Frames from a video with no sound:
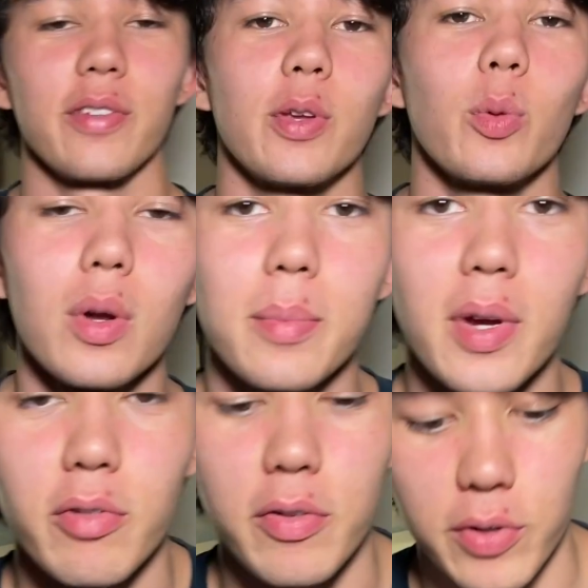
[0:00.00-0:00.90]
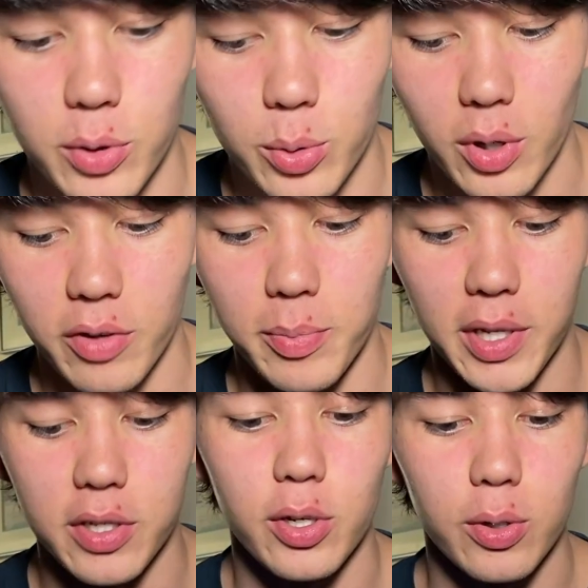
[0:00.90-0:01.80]
you want my review of my
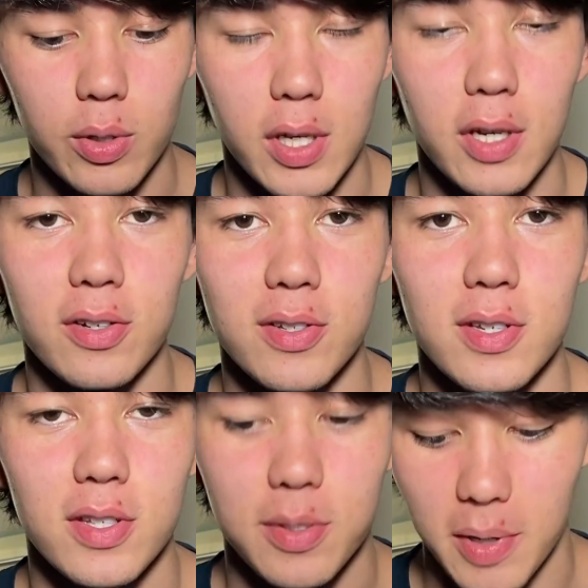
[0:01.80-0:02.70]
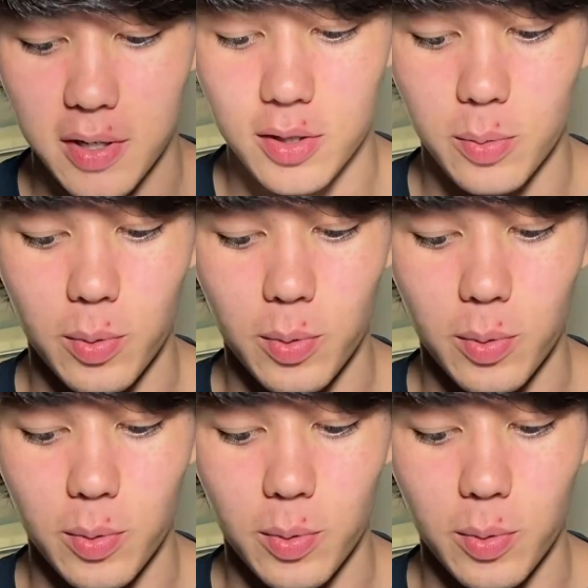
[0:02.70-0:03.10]
2 years spent